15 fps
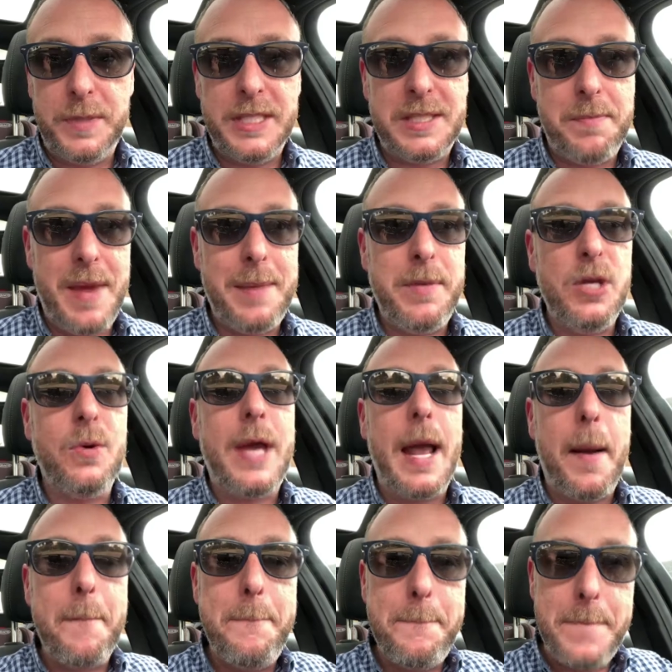means maybe you
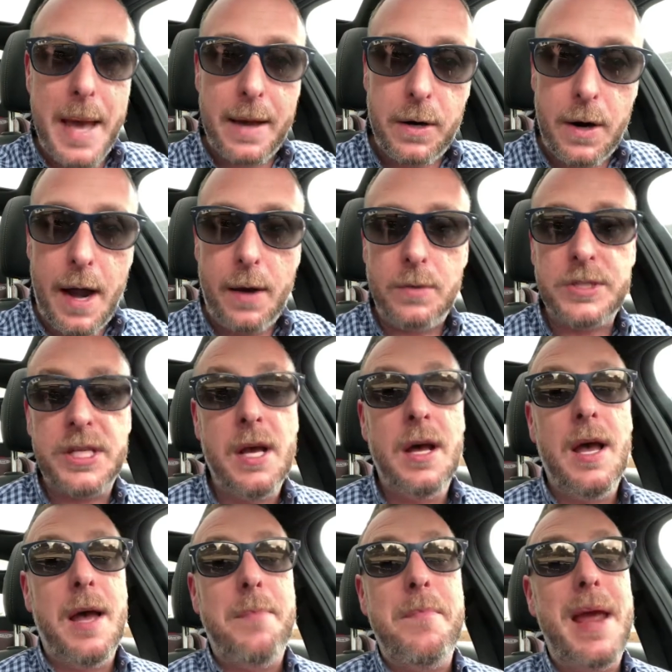get a better house.
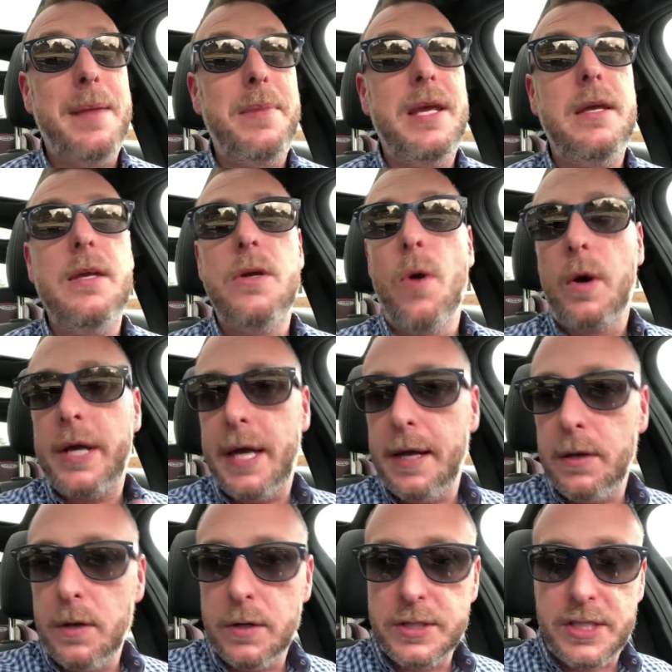Maybe your
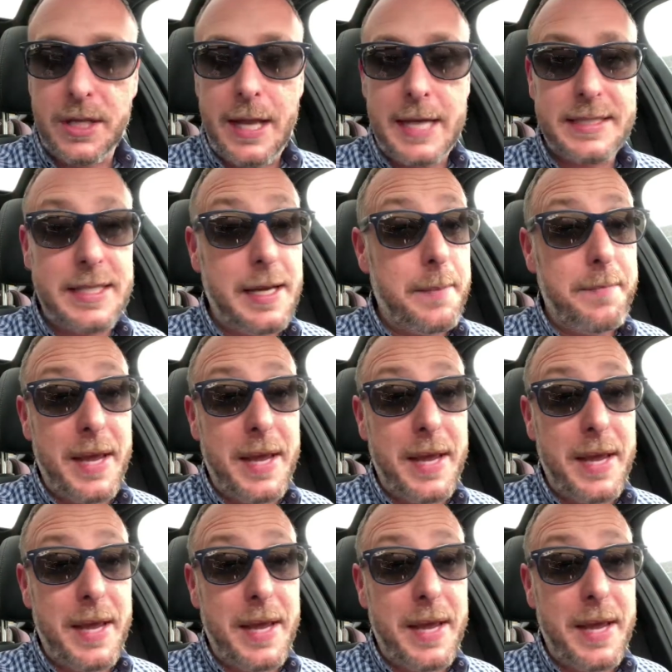kid learns a lesson in